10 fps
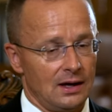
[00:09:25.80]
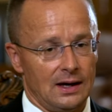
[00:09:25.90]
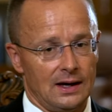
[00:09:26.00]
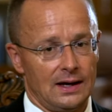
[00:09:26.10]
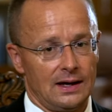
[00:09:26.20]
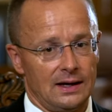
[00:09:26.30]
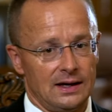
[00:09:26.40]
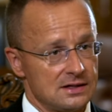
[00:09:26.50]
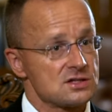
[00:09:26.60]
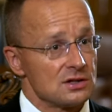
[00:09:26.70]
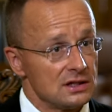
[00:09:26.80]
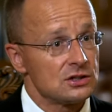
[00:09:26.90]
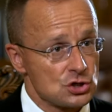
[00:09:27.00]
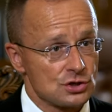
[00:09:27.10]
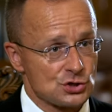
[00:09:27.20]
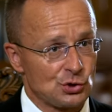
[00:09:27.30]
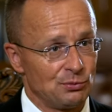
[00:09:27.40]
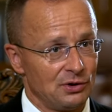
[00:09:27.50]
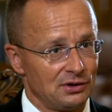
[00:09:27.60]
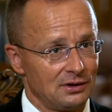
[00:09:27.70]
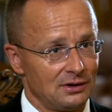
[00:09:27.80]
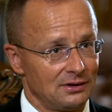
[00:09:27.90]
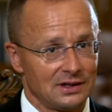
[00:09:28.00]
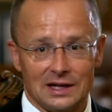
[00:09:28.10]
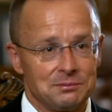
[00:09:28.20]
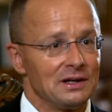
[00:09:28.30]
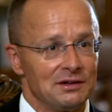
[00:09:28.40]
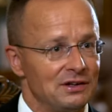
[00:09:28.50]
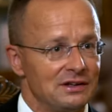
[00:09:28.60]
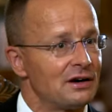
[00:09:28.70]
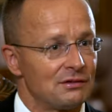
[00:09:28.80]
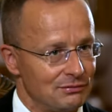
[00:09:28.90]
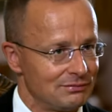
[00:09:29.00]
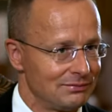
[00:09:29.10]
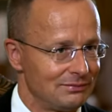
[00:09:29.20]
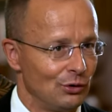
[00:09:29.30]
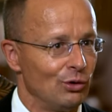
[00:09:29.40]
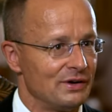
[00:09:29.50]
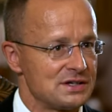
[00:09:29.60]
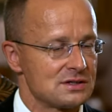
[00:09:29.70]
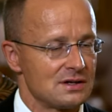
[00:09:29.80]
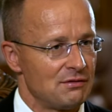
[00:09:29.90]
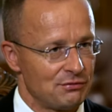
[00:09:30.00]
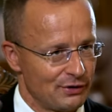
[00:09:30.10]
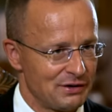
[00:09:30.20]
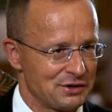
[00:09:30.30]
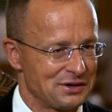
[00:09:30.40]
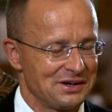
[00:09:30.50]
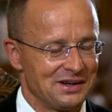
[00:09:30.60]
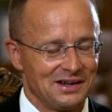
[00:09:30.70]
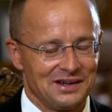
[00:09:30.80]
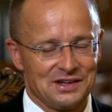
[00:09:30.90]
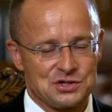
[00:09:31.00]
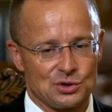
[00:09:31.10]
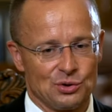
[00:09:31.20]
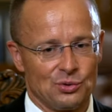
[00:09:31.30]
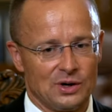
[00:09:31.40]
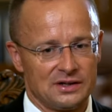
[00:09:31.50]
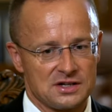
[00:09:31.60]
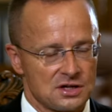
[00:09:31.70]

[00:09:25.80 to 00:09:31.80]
Uh, and that's an indigenous community that had been living there always, eh, forever. So uh, there's